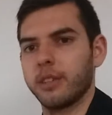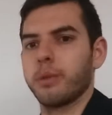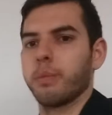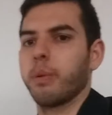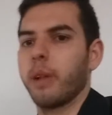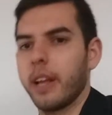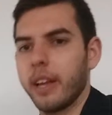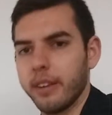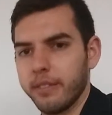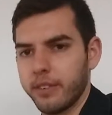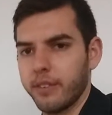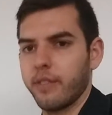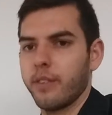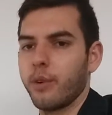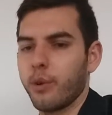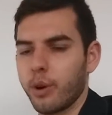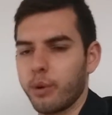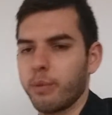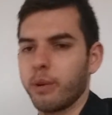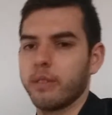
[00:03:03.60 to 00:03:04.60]
interplay of
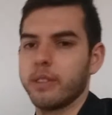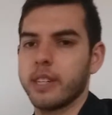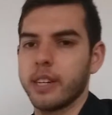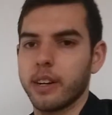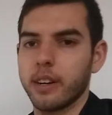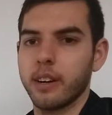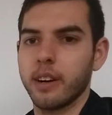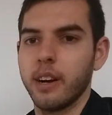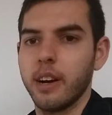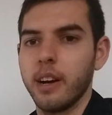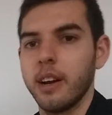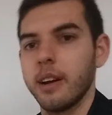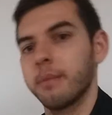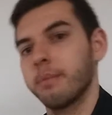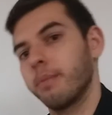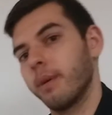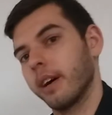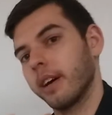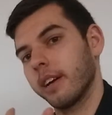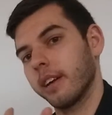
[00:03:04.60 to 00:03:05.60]
different hormones here.
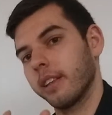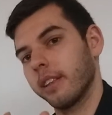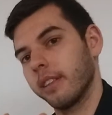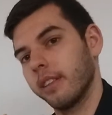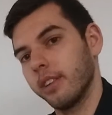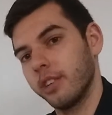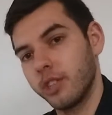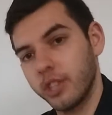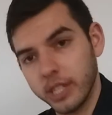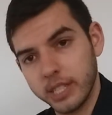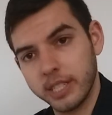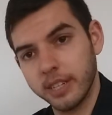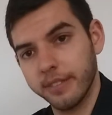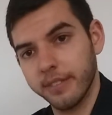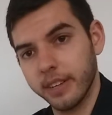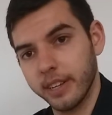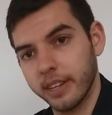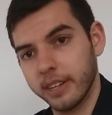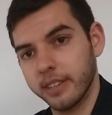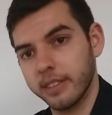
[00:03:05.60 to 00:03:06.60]
But the gist
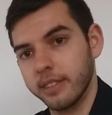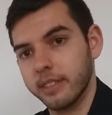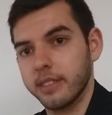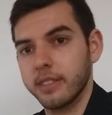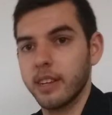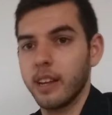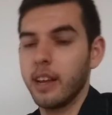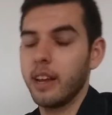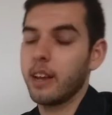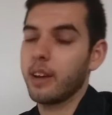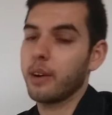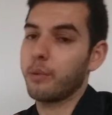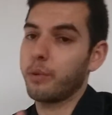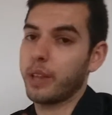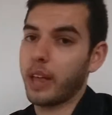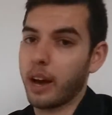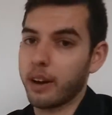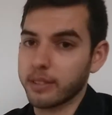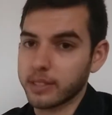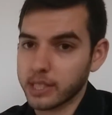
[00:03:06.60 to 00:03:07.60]
of it is,
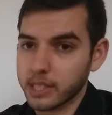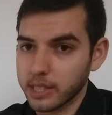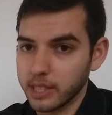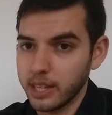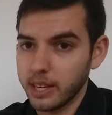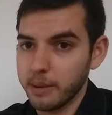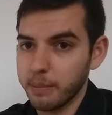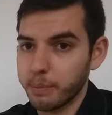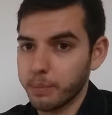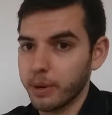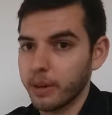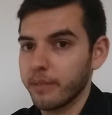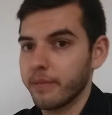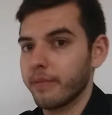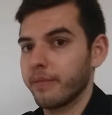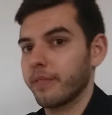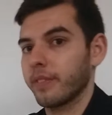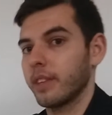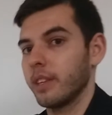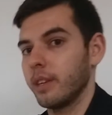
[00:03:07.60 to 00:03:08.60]
without sleep,
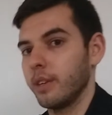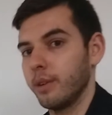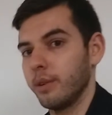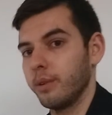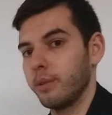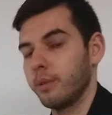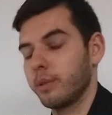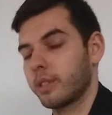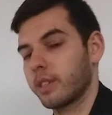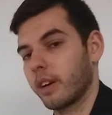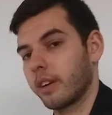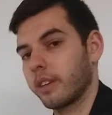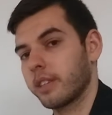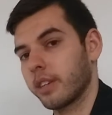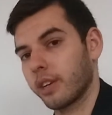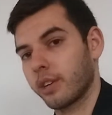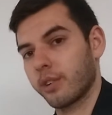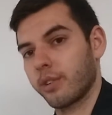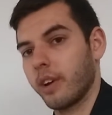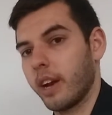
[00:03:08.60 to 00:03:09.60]
you start
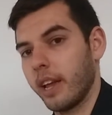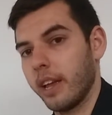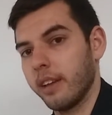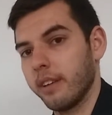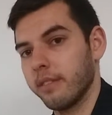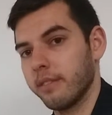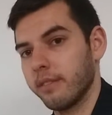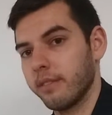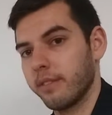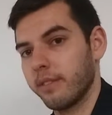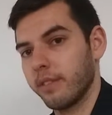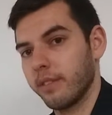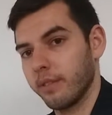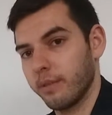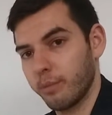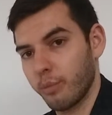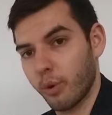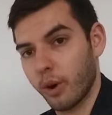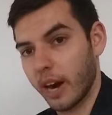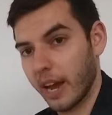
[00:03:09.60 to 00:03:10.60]
to crave
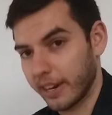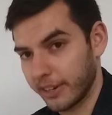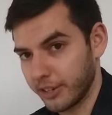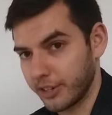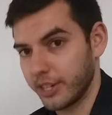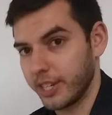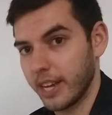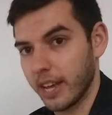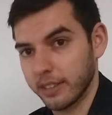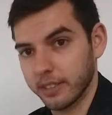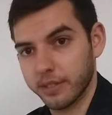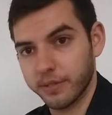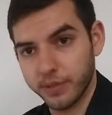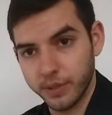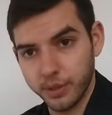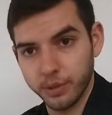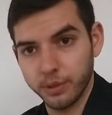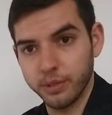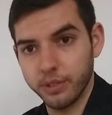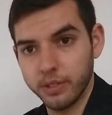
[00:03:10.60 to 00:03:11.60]
more energy-dense
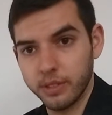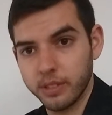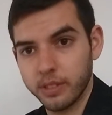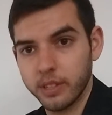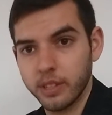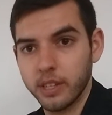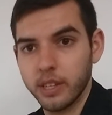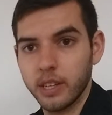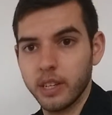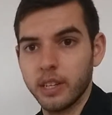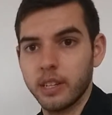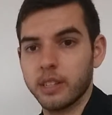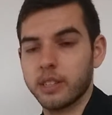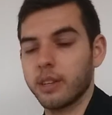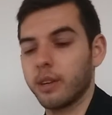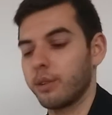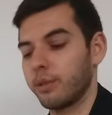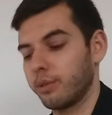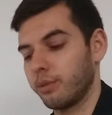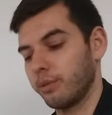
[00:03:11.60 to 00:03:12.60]
foods.
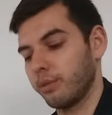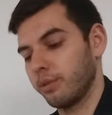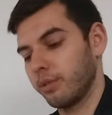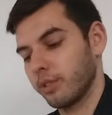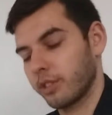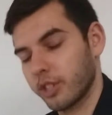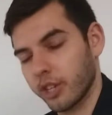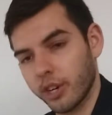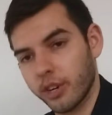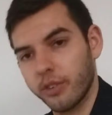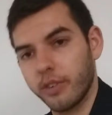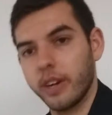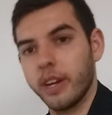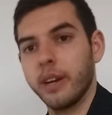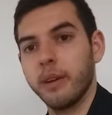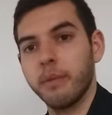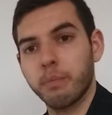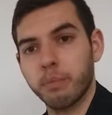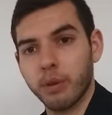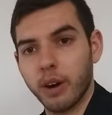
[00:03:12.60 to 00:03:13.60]
So
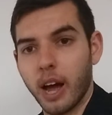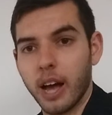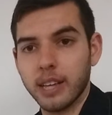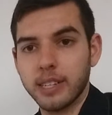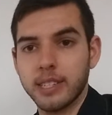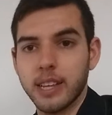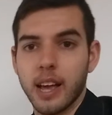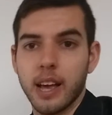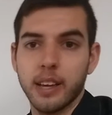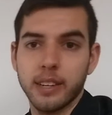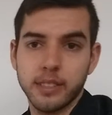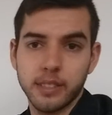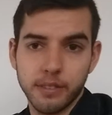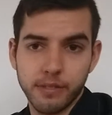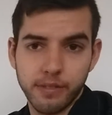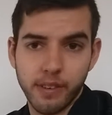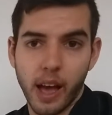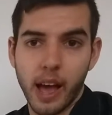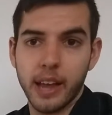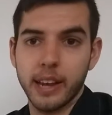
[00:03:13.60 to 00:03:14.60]
sugary,
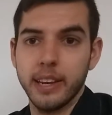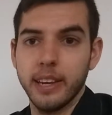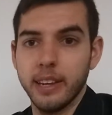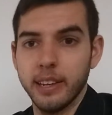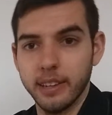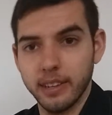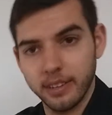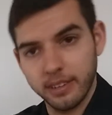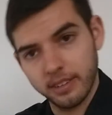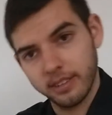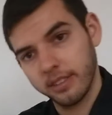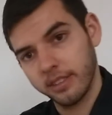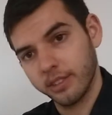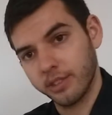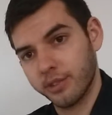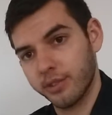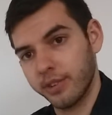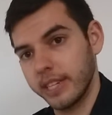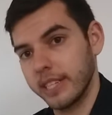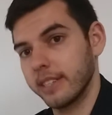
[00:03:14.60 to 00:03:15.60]
processed, fatty
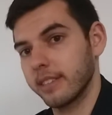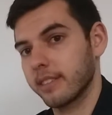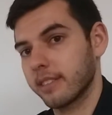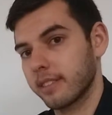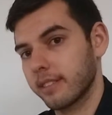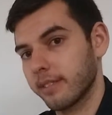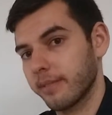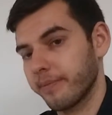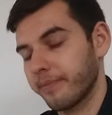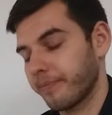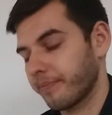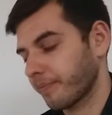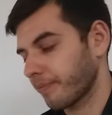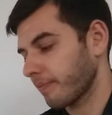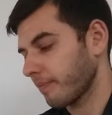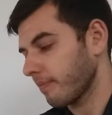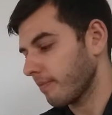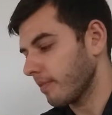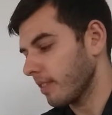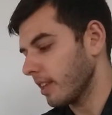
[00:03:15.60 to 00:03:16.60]
treats.
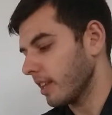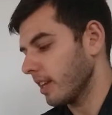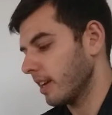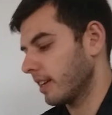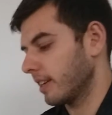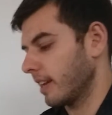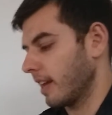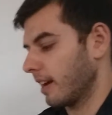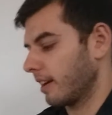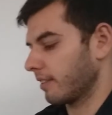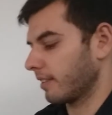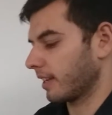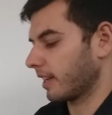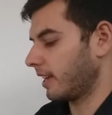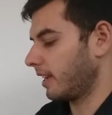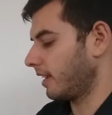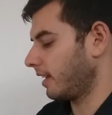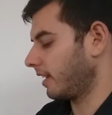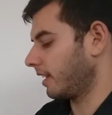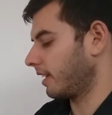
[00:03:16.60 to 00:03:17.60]
And now the
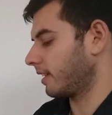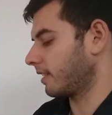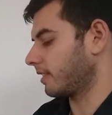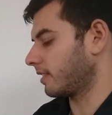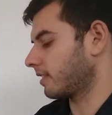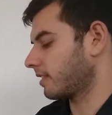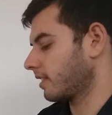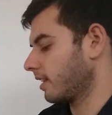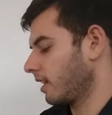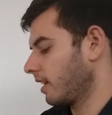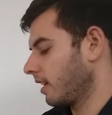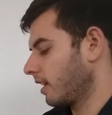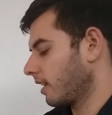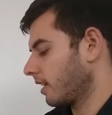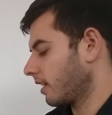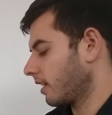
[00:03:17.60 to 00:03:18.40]
key is